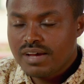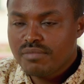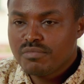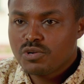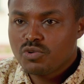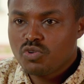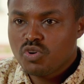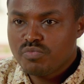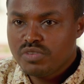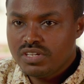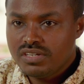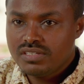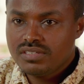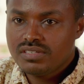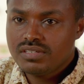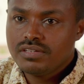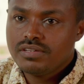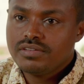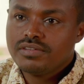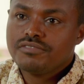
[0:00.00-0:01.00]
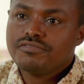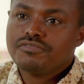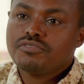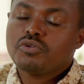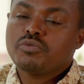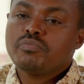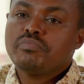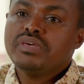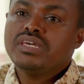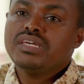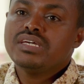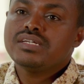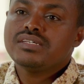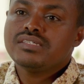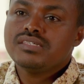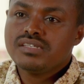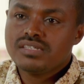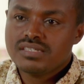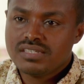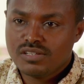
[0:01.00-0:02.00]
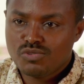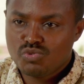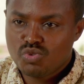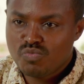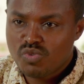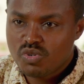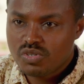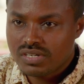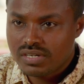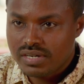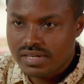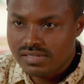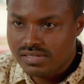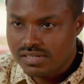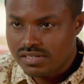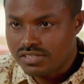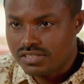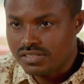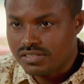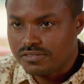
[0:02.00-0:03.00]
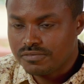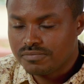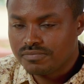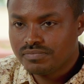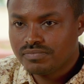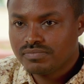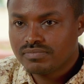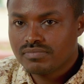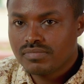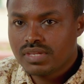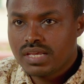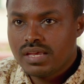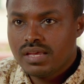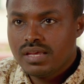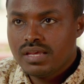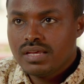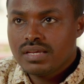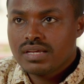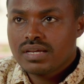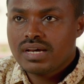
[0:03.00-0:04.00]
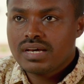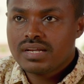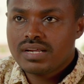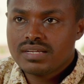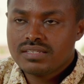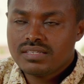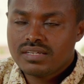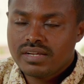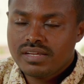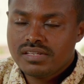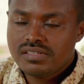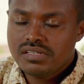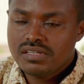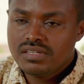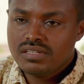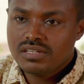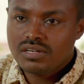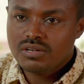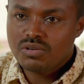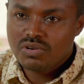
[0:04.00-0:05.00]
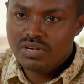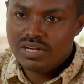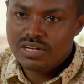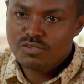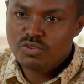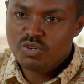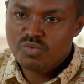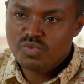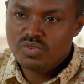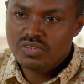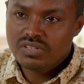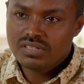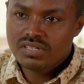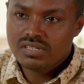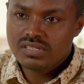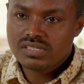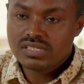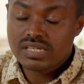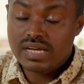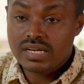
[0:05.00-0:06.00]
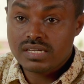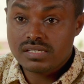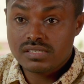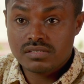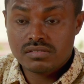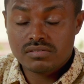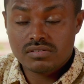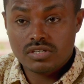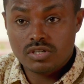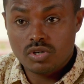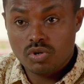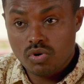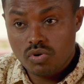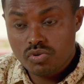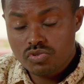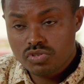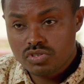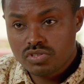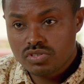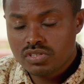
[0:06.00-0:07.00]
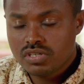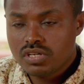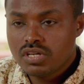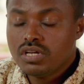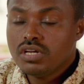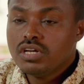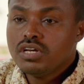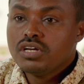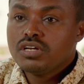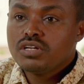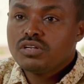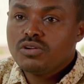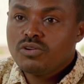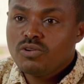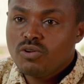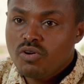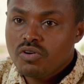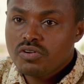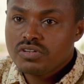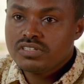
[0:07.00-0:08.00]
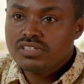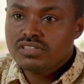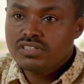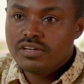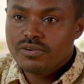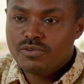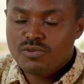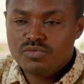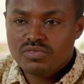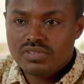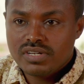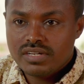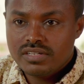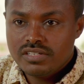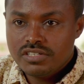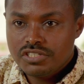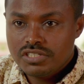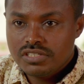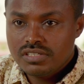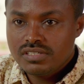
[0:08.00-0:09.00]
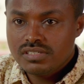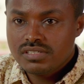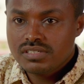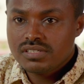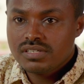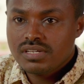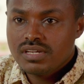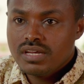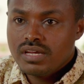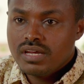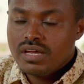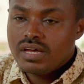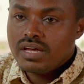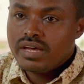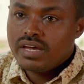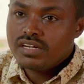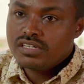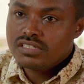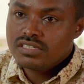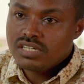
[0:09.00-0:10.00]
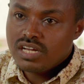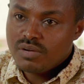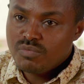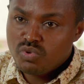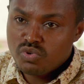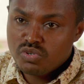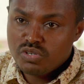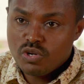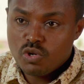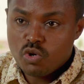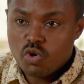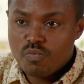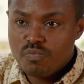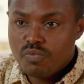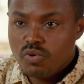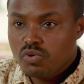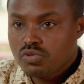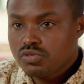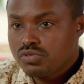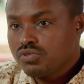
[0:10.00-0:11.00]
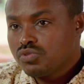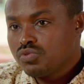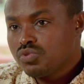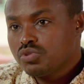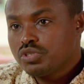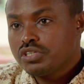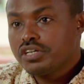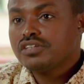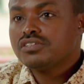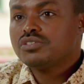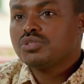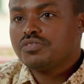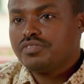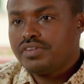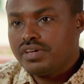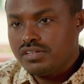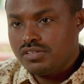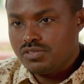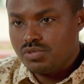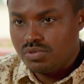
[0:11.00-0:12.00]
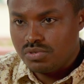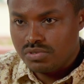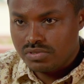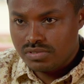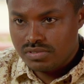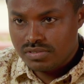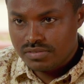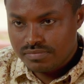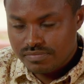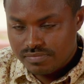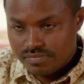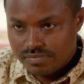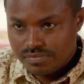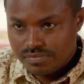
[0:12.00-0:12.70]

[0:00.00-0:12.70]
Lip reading: the Hamar community for being resistant to modernization, characterizing the local communities as closed, locked in their own traditions, and stubbornly opposed to change of any sort.